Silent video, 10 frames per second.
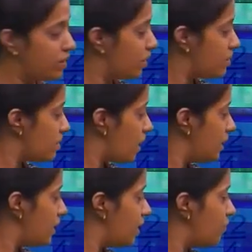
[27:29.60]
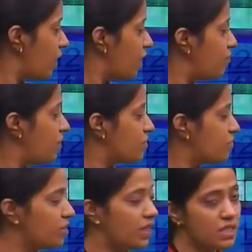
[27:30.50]
side and 5 plus
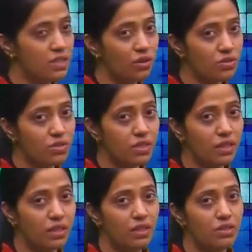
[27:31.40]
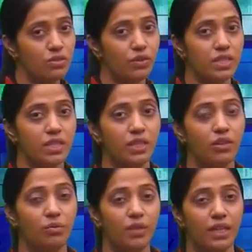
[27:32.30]
4 that is a constant. So what is the
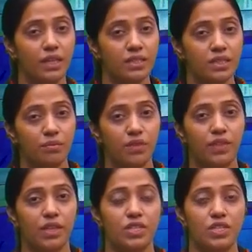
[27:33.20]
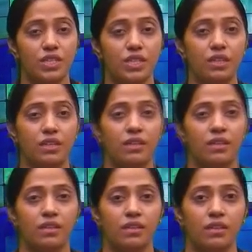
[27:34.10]
denominator simplification?
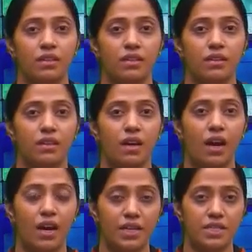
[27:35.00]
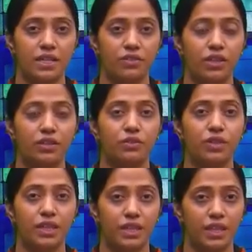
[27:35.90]
I is equal to
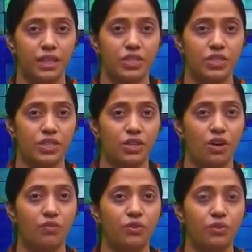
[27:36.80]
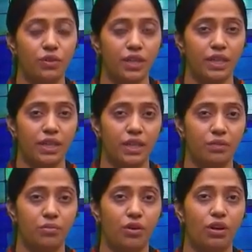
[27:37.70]
integration of 2 dt
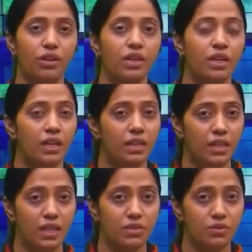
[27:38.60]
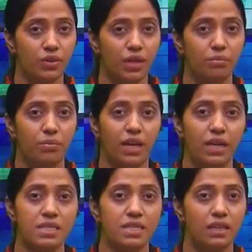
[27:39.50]
upon t square
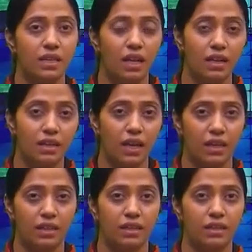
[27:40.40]
plus 9.